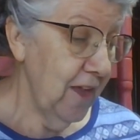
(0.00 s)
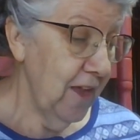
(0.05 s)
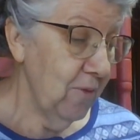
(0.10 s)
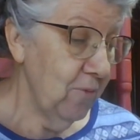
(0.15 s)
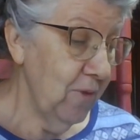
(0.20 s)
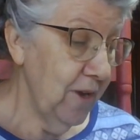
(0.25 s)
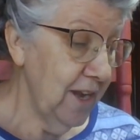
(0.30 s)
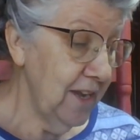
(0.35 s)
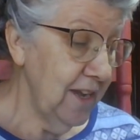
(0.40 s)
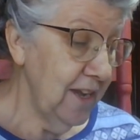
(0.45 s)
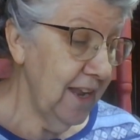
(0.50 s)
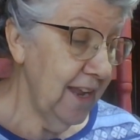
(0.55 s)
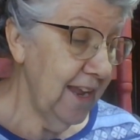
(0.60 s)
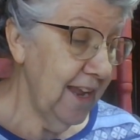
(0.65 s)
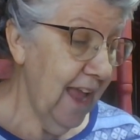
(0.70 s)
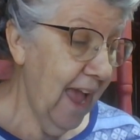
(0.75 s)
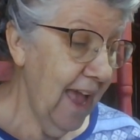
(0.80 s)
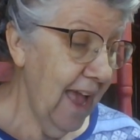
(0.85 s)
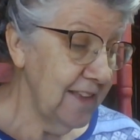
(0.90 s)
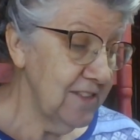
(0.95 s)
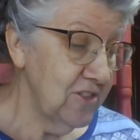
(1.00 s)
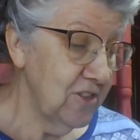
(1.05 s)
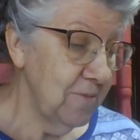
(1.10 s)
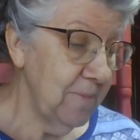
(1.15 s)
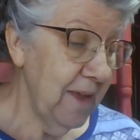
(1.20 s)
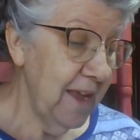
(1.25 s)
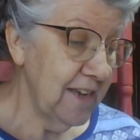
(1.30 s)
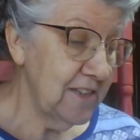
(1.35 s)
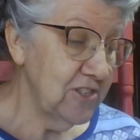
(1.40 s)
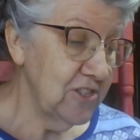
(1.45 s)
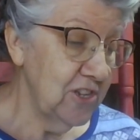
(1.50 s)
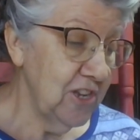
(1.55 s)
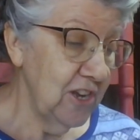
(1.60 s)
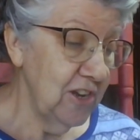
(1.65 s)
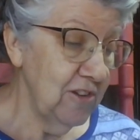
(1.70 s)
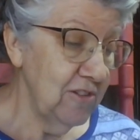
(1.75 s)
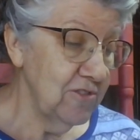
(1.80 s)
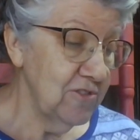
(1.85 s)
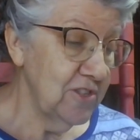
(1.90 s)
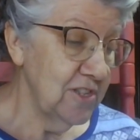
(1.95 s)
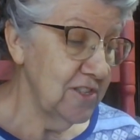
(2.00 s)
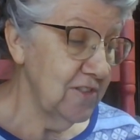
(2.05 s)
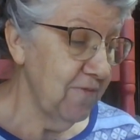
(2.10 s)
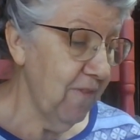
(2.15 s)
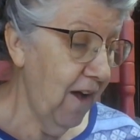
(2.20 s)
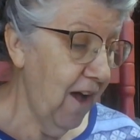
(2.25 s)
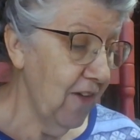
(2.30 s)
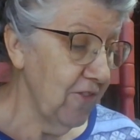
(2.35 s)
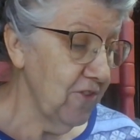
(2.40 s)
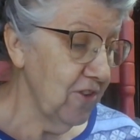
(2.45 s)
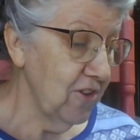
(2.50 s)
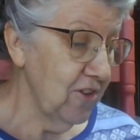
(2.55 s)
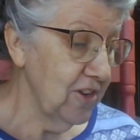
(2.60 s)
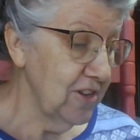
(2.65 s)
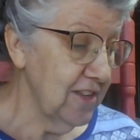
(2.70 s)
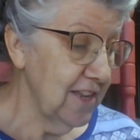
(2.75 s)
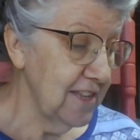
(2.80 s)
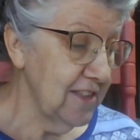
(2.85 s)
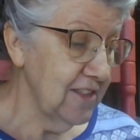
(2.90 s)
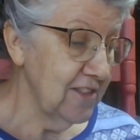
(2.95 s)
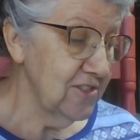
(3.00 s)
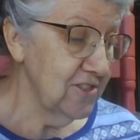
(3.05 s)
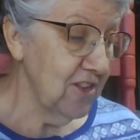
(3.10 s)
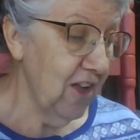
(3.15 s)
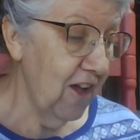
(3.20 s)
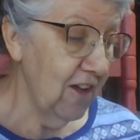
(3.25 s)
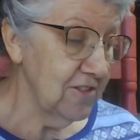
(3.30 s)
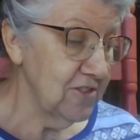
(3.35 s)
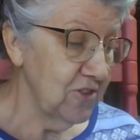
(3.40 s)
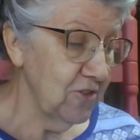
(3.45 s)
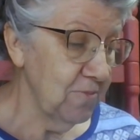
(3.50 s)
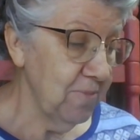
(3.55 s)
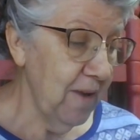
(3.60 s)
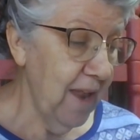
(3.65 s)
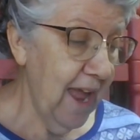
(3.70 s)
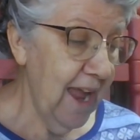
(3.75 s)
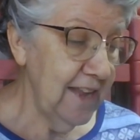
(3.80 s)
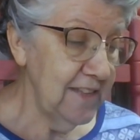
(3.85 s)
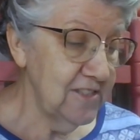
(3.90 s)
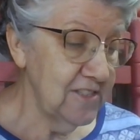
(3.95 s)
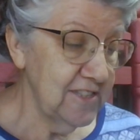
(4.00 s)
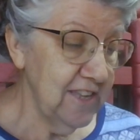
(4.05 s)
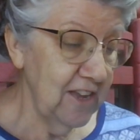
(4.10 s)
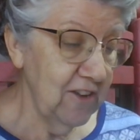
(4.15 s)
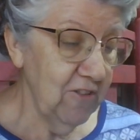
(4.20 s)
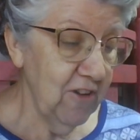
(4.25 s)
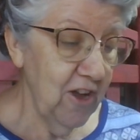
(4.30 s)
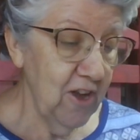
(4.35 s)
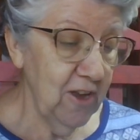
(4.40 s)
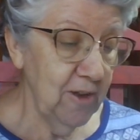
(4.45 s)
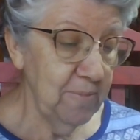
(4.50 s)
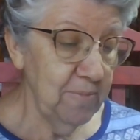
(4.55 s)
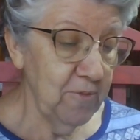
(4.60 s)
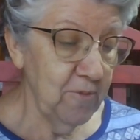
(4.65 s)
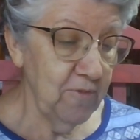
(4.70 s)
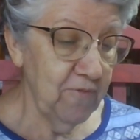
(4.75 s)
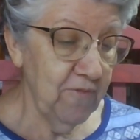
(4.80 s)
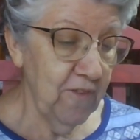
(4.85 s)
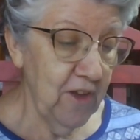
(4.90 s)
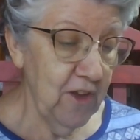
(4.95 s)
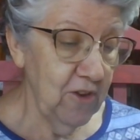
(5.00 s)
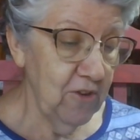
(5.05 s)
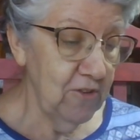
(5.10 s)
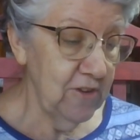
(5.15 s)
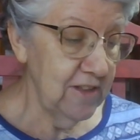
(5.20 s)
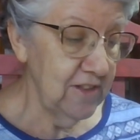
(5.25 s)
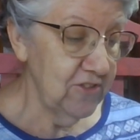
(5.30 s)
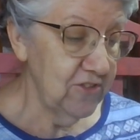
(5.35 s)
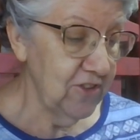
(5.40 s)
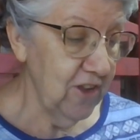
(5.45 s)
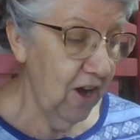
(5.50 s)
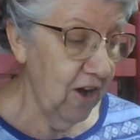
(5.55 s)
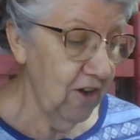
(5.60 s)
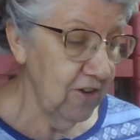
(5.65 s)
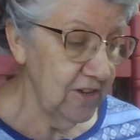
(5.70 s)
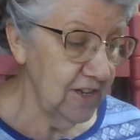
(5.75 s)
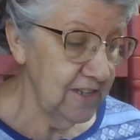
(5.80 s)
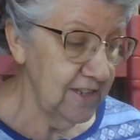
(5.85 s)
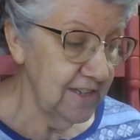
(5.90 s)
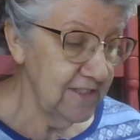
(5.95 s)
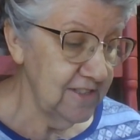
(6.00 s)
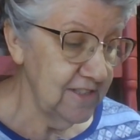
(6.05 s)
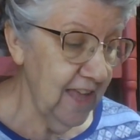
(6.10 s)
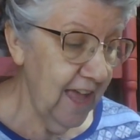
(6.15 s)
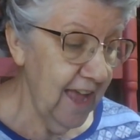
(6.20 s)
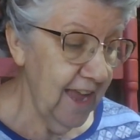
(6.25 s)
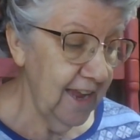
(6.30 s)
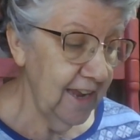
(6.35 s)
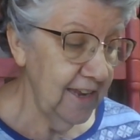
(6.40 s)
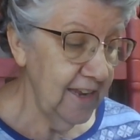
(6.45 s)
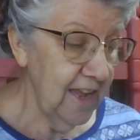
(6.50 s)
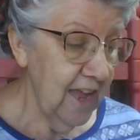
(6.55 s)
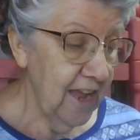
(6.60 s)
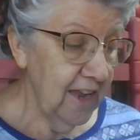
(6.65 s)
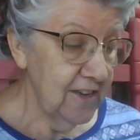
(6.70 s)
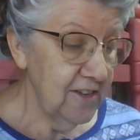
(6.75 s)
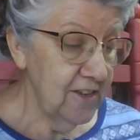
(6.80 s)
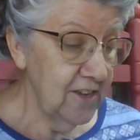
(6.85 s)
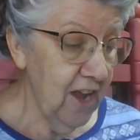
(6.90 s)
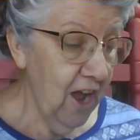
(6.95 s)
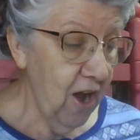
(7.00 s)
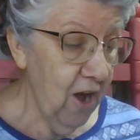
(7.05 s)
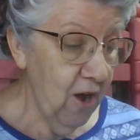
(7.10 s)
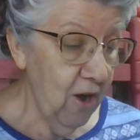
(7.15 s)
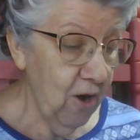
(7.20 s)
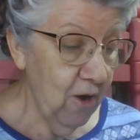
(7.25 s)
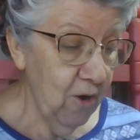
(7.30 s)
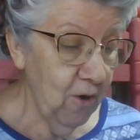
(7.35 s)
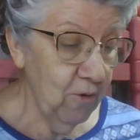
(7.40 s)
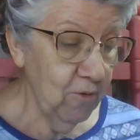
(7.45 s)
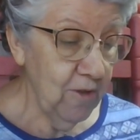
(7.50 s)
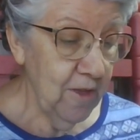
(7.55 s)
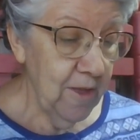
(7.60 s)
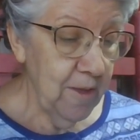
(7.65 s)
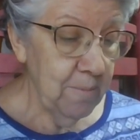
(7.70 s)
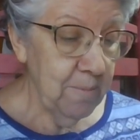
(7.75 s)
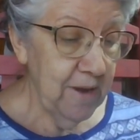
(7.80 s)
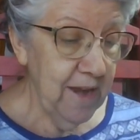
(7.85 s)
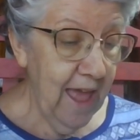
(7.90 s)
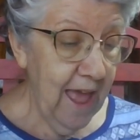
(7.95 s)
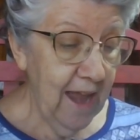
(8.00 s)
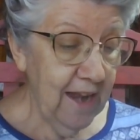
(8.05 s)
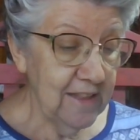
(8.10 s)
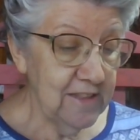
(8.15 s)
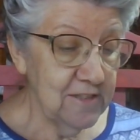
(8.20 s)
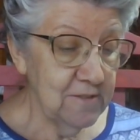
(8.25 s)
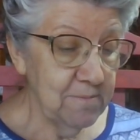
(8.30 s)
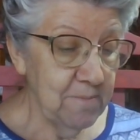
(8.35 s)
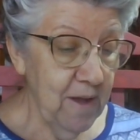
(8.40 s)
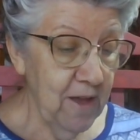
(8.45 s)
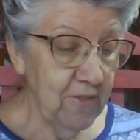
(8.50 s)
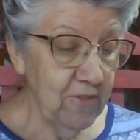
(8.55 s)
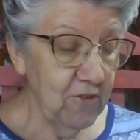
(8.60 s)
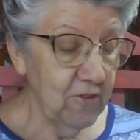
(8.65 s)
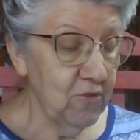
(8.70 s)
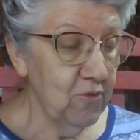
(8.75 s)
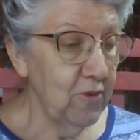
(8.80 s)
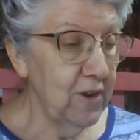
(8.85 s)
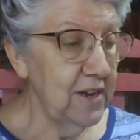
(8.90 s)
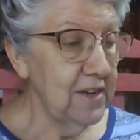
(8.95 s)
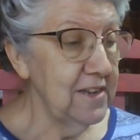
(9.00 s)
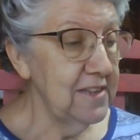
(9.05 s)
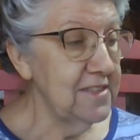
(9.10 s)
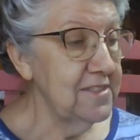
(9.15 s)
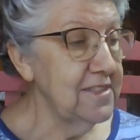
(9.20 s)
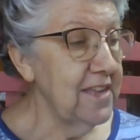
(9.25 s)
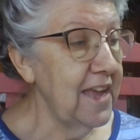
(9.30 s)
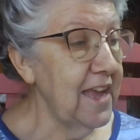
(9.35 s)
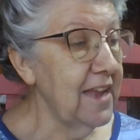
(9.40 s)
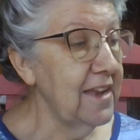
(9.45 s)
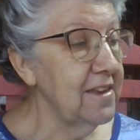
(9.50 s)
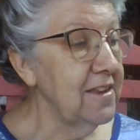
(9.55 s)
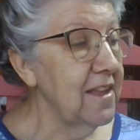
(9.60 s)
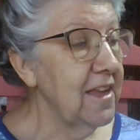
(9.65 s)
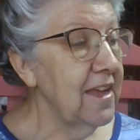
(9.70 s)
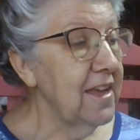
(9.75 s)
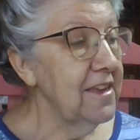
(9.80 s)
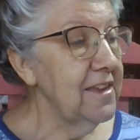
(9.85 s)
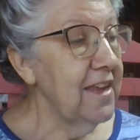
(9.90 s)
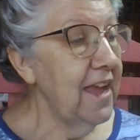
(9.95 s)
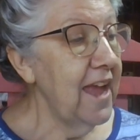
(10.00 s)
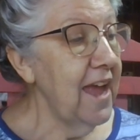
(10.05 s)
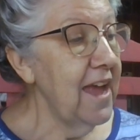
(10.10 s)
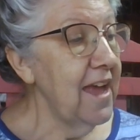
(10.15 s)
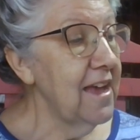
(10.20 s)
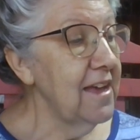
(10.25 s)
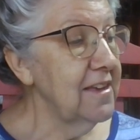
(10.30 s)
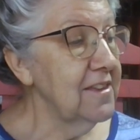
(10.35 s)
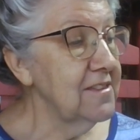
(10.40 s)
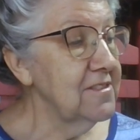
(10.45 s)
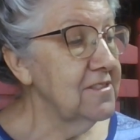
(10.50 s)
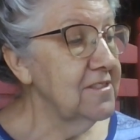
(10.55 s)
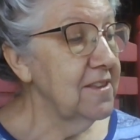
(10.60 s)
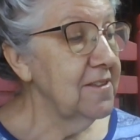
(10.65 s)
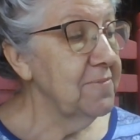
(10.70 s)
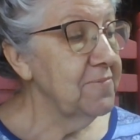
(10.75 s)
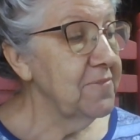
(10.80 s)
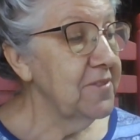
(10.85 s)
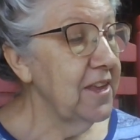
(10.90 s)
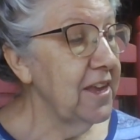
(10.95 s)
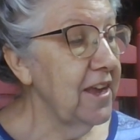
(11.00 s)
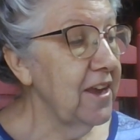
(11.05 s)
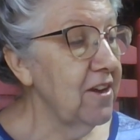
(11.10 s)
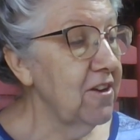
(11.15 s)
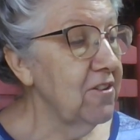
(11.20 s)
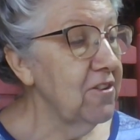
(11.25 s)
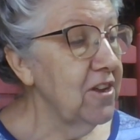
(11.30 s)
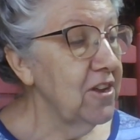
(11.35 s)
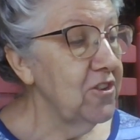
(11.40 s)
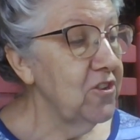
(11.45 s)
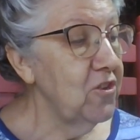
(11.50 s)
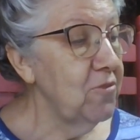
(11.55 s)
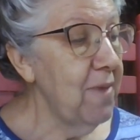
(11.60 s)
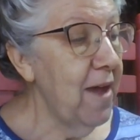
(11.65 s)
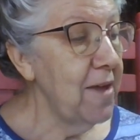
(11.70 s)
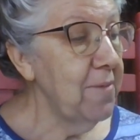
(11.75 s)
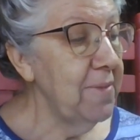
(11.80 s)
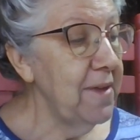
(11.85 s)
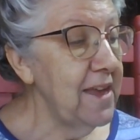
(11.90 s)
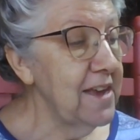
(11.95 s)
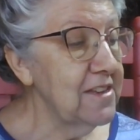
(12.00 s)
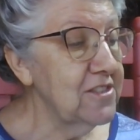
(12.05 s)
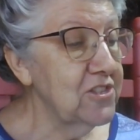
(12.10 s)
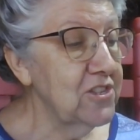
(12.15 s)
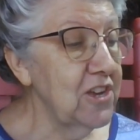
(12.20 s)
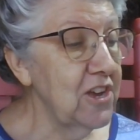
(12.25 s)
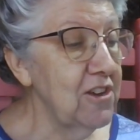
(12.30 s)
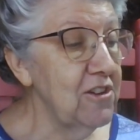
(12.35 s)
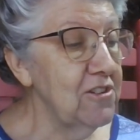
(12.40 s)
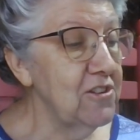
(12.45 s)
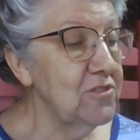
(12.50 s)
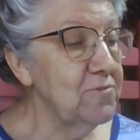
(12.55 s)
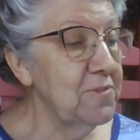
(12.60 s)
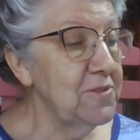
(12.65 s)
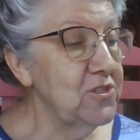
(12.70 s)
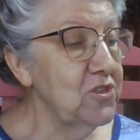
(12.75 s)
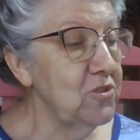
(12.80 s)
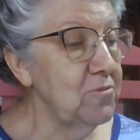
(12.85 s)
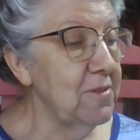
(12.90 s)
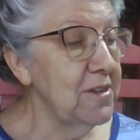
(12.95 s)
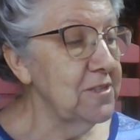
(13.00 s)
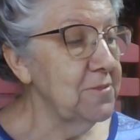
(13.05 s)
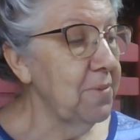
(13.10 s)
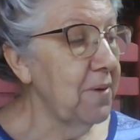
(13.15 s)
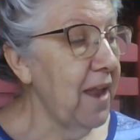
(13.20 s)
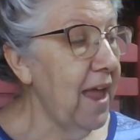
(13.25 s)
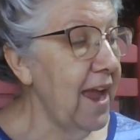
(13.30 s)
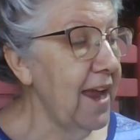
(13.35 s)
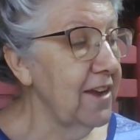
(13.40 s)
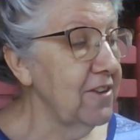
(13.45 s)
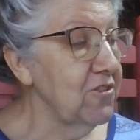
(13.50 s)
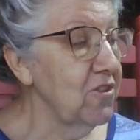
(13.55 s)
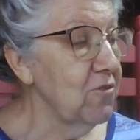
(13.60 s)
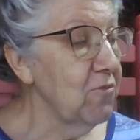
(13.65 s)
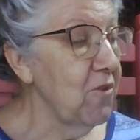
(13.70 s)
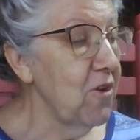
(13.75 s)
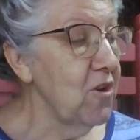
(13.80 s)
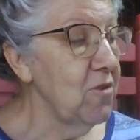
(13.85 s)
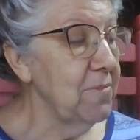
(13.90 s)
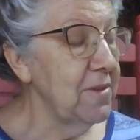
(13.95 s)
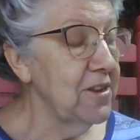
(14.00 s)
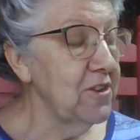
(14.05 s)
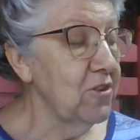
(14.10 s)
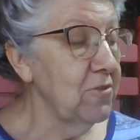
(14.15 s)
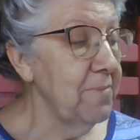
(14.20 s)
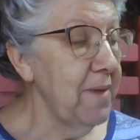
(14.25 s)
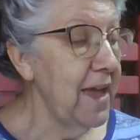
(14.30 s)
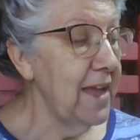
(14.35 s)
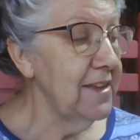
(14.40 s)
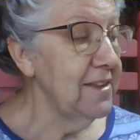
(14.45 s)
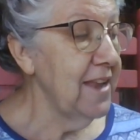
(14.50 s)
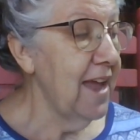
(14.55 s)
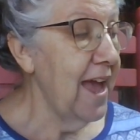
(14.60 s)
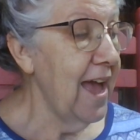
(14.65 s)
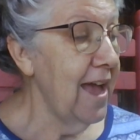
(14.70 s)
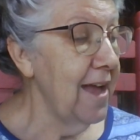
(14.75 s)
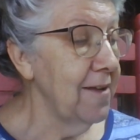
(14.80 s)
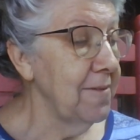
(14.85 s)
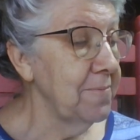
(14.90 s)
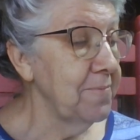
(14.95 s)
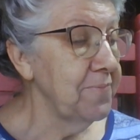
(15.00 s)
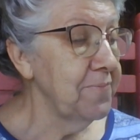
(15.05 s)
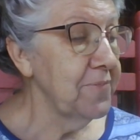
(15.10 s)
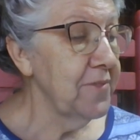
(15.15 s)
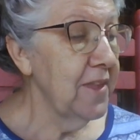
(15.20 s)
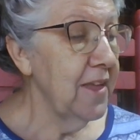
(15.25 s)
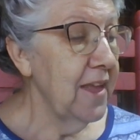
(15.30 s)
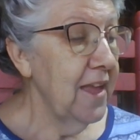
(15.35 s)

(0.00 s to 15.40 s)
When he asked to be excused, his father looked at the saucer plate still heaped with food and started to say no, but Alan's mother quickly said, "Yes, dear, you may be excused, but you must play in your room until bedtime."